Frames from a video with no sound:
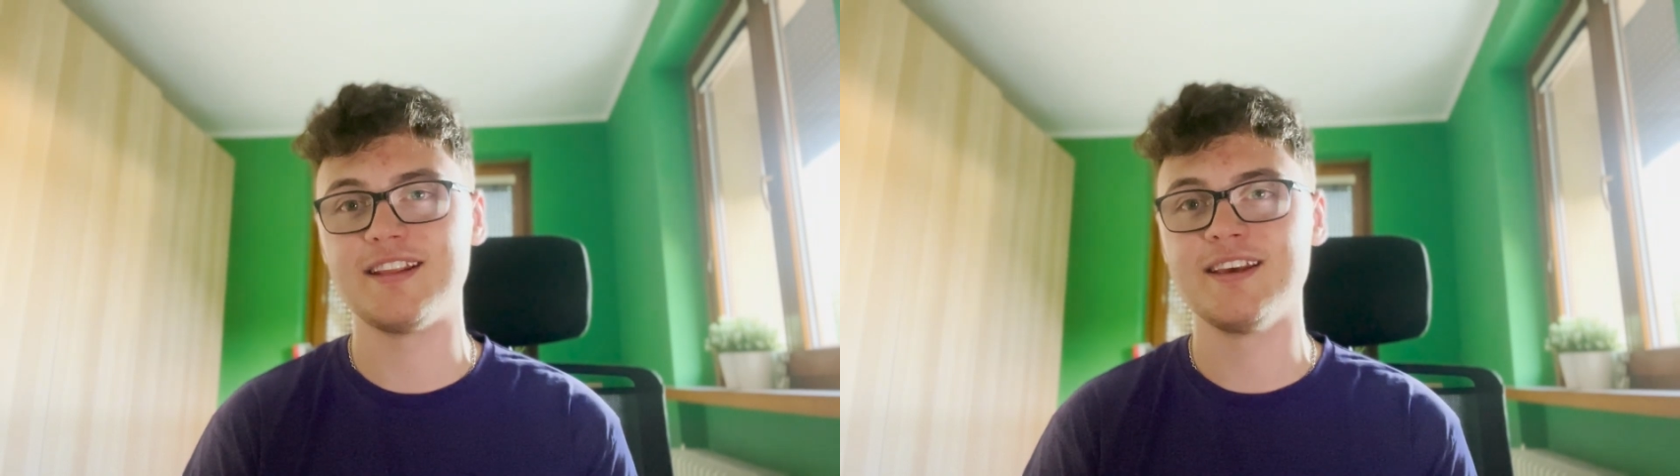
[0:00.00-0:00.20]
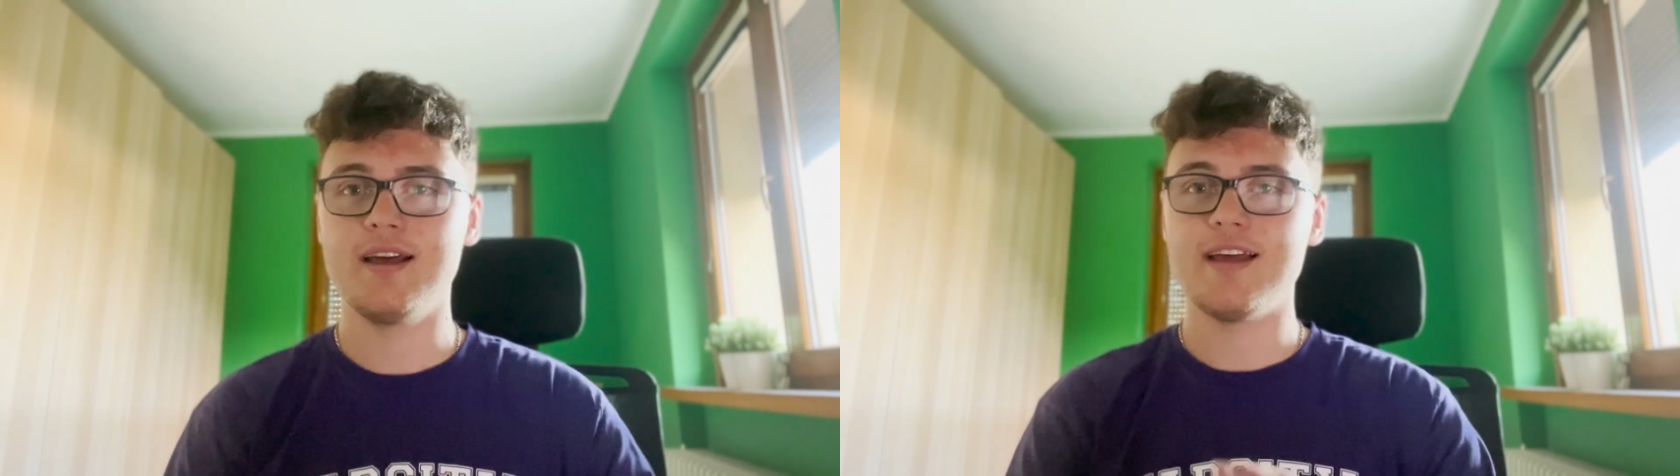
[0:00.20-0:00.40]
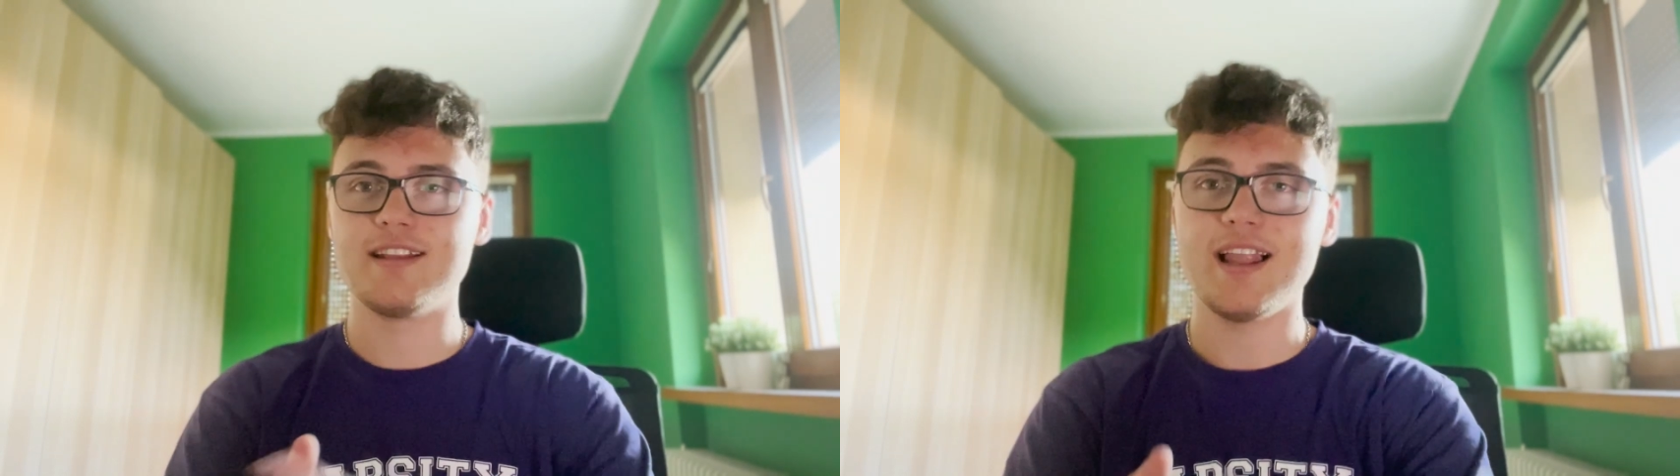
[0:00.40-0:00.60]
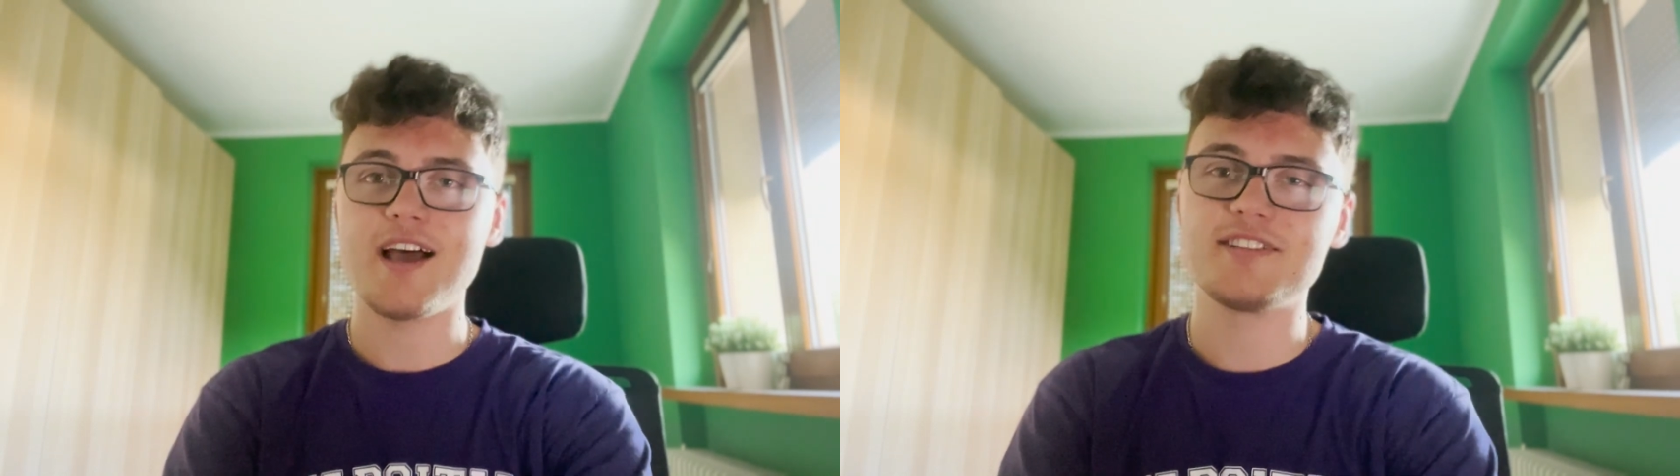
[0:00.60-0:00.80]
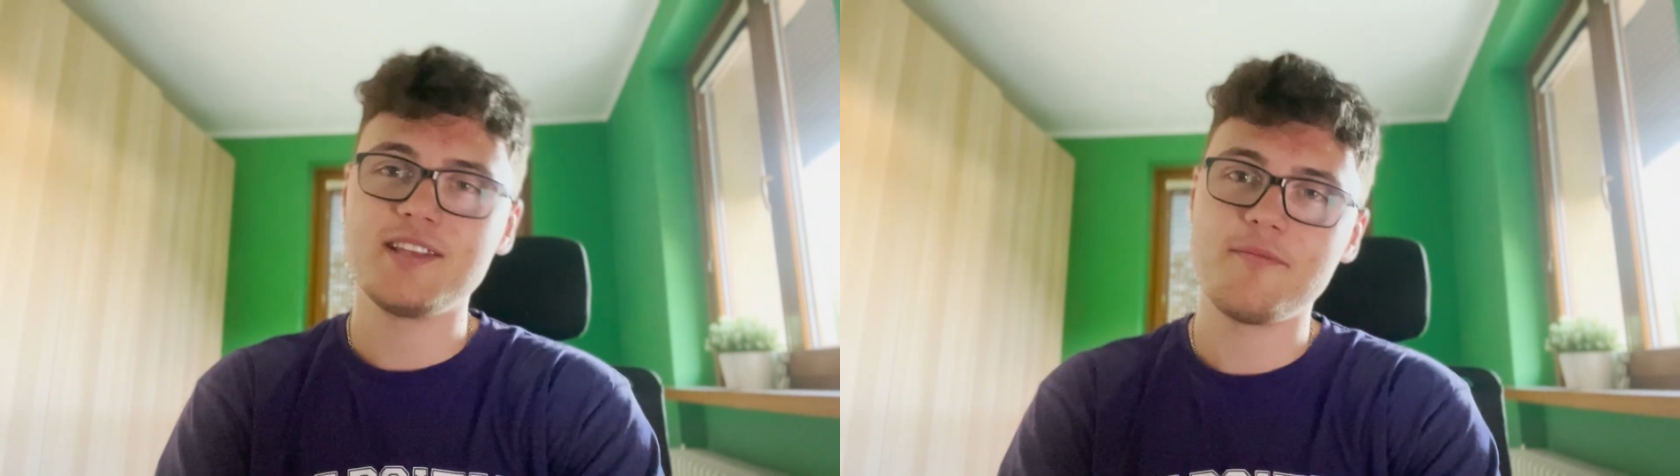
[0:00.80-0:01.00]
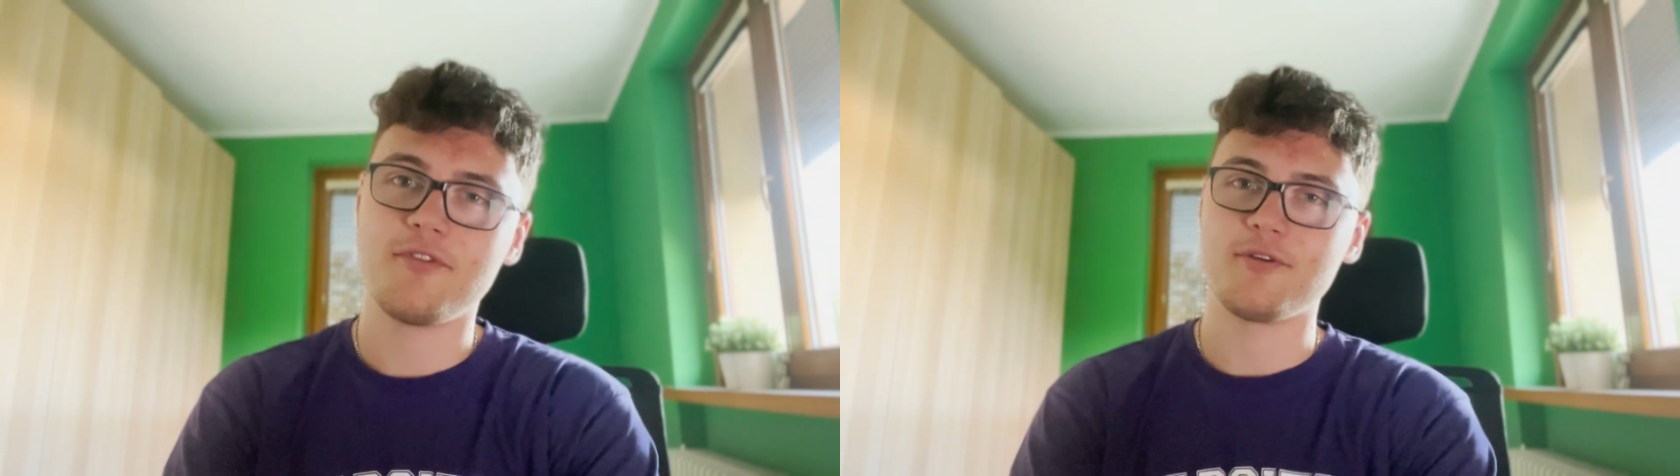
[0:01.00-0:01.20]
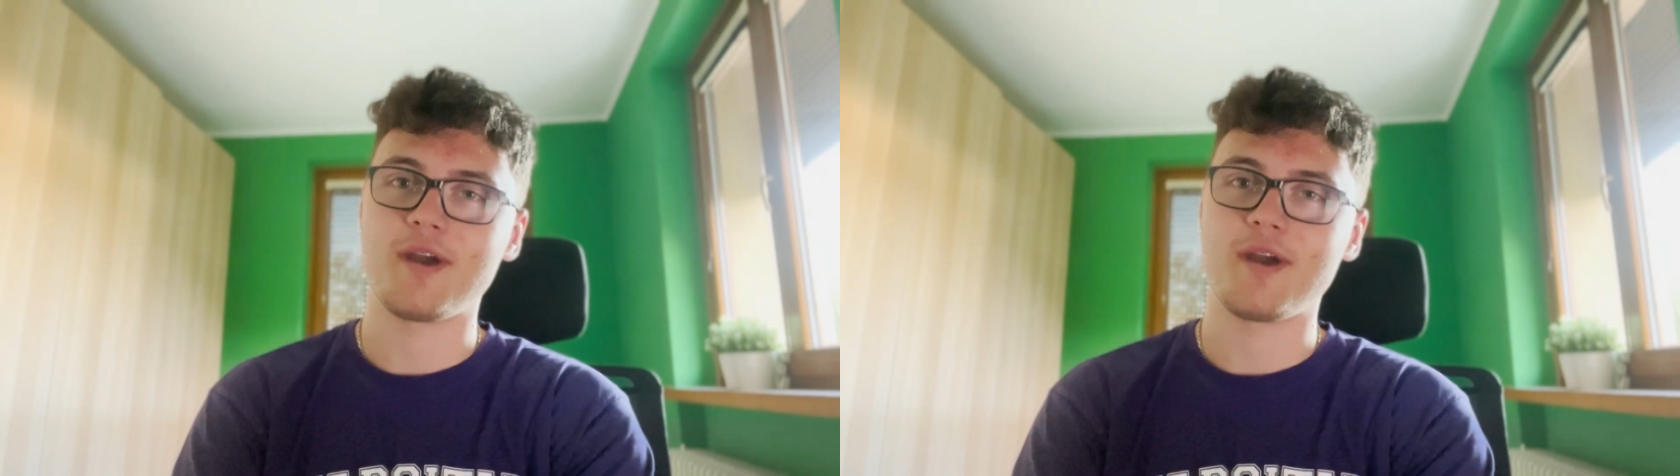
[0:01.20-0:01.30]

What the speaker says: And the last tip for you